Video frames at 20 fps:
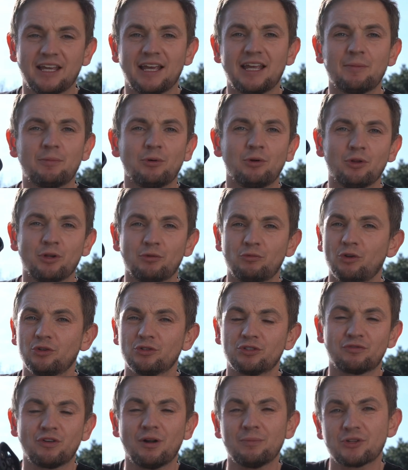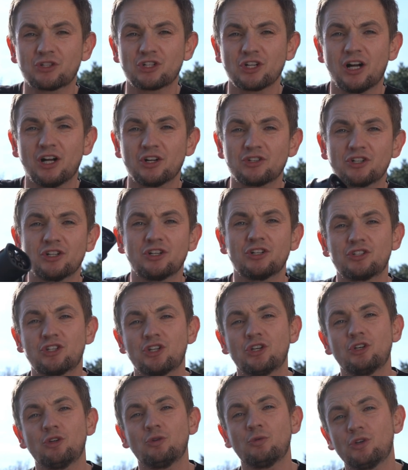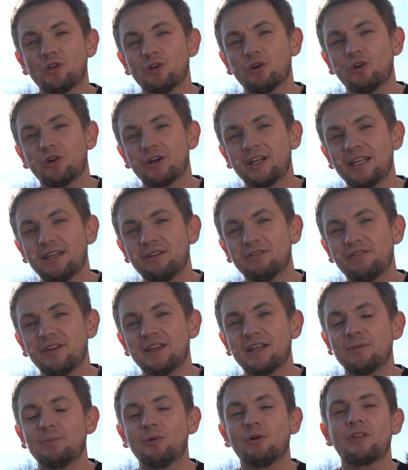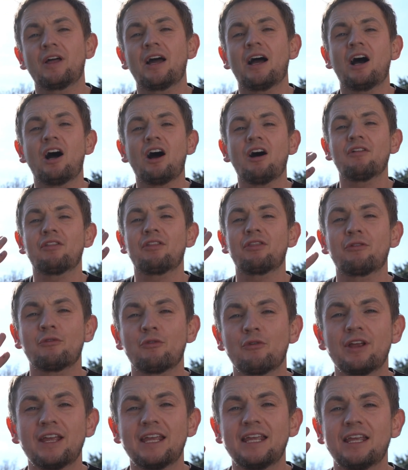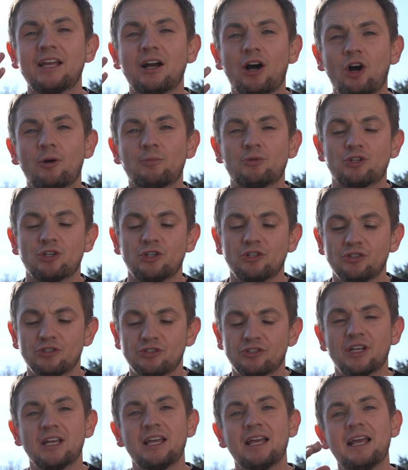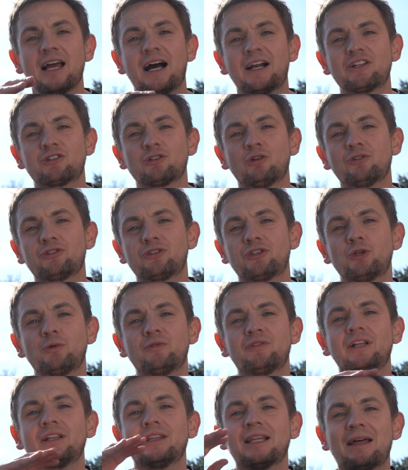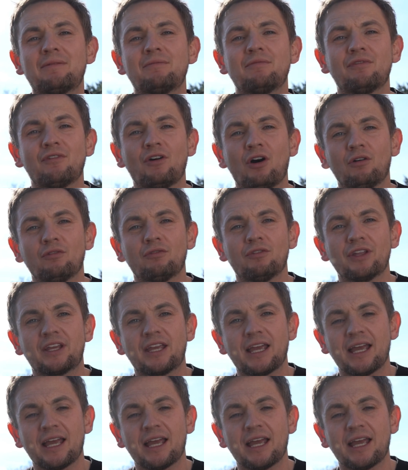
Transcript: cable that runs from the charger to your EV. But there are three options, and it's all to do with the length of the